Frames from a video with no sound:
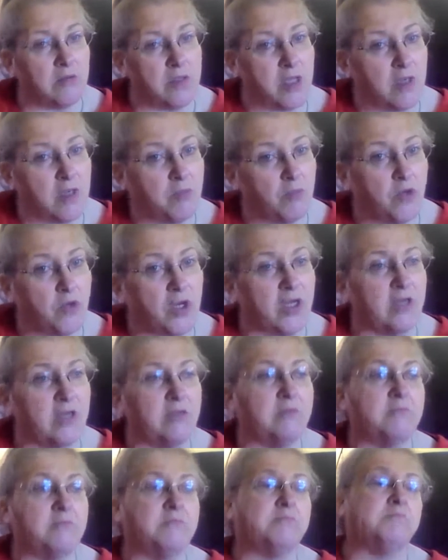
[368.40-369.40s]
uh, nut bread.
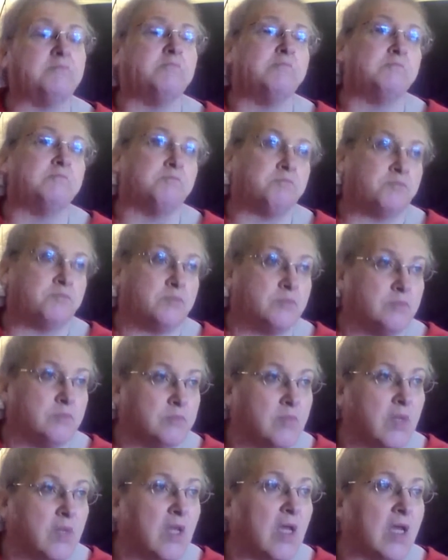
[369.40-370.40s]

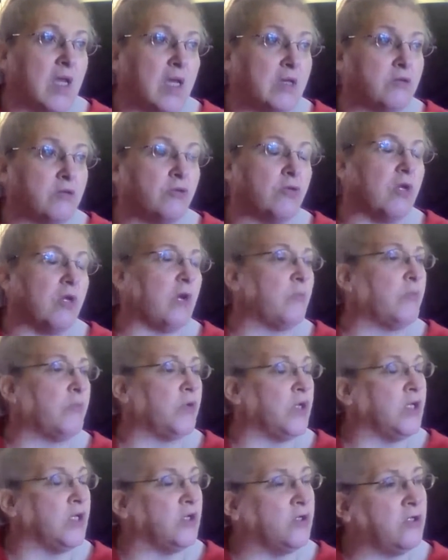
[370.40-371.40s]
And it turned out
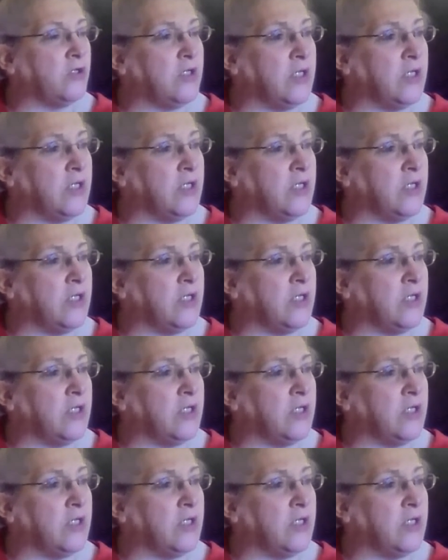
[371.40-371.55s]
pretty good,